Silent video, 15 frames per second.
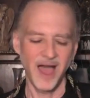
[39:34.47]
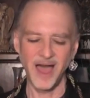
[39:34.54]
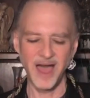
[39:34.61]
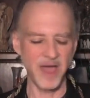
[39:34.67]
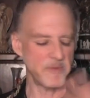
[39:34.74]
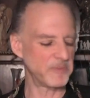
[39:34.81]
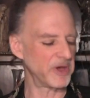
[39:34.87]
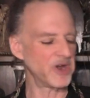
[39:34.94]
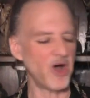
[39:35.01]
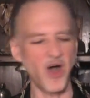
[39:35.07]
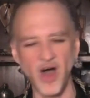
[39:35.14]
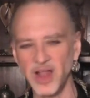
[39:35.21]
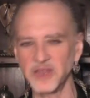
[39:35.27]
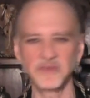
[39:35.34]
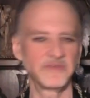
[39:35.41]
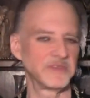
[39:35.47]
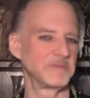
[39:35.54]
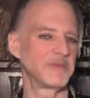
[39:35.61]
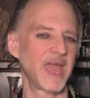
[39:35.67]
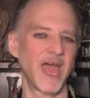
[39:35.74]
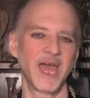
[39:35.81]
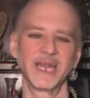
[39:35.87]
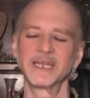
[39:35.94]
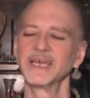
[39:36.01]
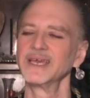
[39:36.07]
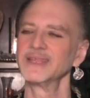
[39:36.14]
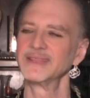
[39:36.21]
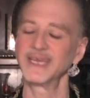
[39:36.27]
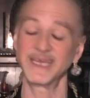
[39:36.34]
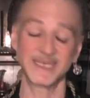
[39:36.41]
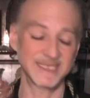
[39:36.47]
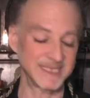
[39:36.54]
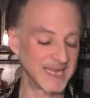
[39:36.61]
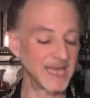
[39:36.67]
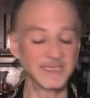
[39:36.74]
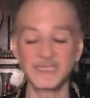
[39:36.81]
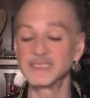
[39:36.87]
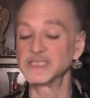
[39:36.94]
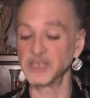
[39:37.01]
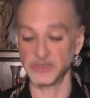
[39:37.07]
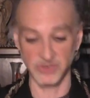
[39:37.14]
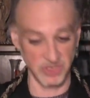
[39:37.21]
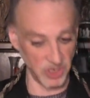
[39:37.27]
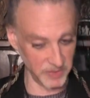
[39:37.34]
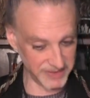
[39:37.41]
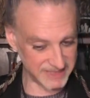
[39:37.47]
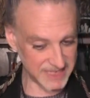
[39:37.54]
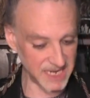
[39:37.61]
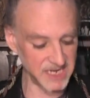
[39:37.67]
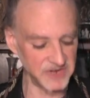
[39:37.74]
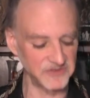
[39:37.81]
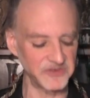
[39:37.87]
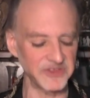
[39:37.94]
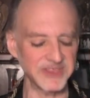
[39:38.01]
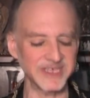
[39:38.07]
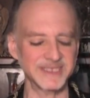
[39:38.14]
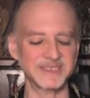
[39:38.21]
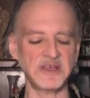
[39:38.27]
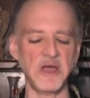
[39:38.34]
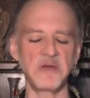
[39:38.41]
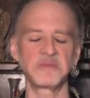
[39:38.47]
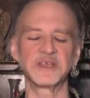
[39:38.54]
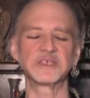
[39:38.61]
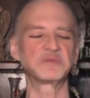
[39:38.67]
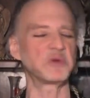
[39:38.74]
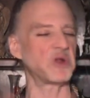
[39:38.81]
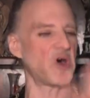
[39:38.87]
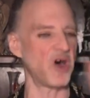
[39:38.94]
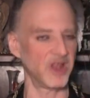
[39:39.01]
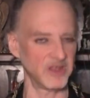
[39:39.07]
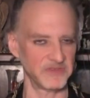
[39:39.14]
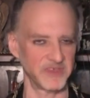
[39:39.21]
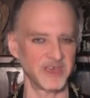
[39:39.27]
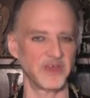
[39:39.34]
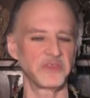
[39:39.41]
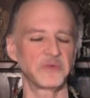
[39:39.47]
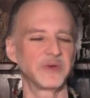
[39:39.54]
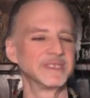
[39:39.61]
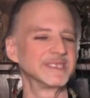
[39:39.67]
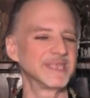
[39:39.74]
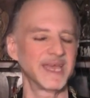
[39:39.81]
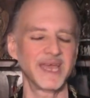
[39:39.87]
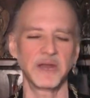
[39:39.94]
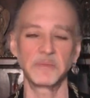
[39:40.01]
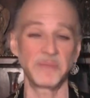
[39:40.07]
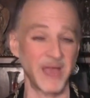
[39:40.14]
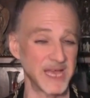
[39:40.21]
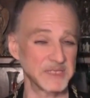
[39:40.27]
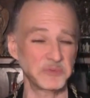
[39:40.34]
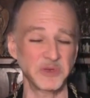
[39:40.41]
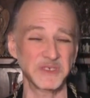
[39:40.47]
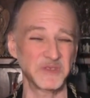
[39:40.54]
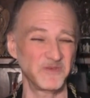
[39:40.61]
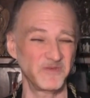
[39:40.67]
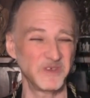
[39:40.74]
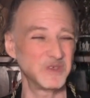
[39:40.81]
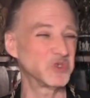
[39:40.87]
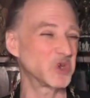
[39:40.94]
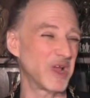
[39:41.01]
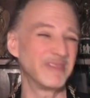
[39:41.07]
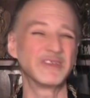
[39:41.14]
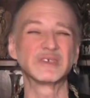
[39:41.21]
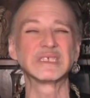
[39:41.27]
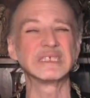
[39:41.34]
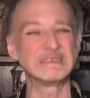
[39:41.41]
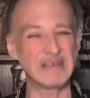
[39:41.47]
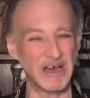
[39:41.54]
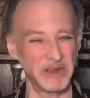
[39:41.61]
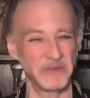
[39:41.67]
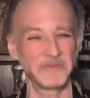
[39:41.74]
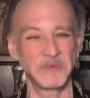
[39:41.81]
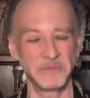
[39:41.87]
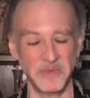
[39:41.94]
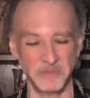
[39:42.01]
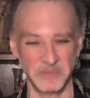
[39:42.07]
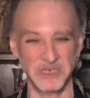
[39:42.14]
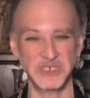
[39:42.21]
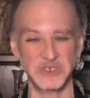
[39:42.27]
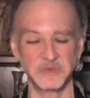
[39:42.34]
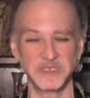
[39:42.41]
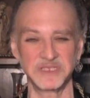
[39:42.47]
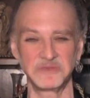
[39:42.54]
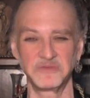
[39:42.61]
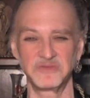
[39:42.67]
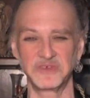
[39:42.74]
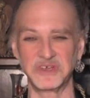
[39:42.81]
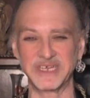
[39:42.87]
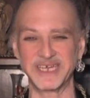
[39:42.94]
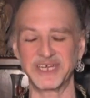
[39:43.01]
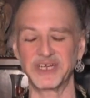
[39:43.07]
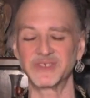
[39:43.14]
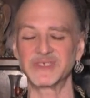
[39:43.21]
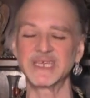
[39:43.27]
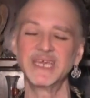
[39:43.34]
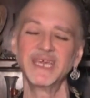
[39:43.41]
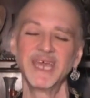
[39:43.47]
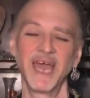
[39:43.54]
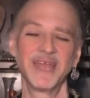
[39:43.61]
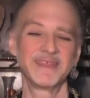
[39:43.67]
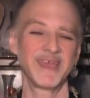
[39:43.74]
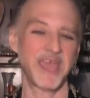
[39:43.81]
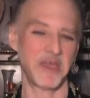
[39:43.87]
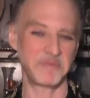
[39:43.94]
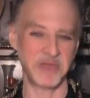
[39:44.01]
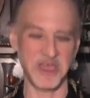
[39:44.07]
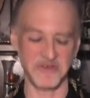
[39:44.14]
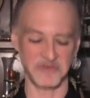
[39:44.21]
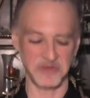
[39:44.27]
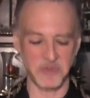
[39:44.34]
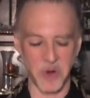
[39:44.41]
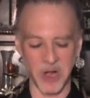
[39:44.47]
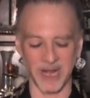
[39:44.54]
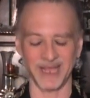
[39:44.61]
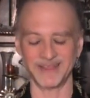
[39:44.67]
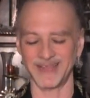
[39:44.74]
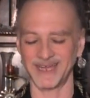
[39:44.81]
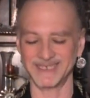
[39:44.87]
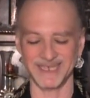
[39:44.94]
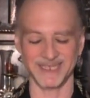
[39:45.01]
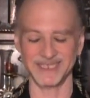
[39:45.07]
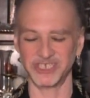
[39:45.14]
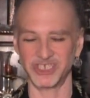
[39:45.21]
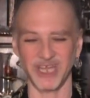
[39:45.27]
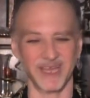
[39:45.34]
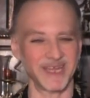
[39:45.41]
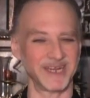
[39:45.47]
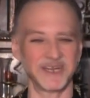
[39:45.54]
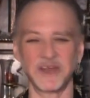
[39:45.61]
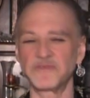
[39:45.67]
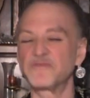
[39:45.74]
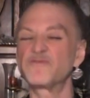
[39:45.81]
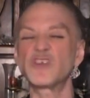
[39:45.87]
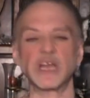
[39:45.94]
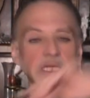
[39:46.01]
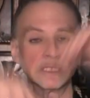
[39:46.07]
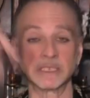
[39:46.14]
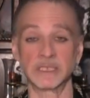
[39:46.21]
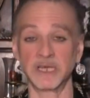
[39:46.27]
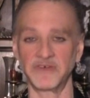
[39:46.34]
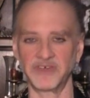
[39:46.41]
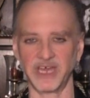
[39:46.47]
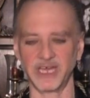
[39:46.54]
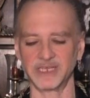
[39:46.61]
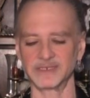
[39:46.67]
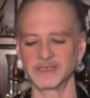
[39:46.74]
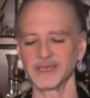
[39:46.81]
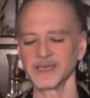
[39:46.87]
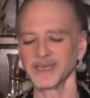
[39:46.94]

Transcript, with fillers: uh, but all of them get the extendeds. There's no extended for this timeless, but all of the other ones, they get them past, present, future picture, and there's a lot of them. I've been doing them for years, and they get me every morning in that daily check-in, and I freaking love it.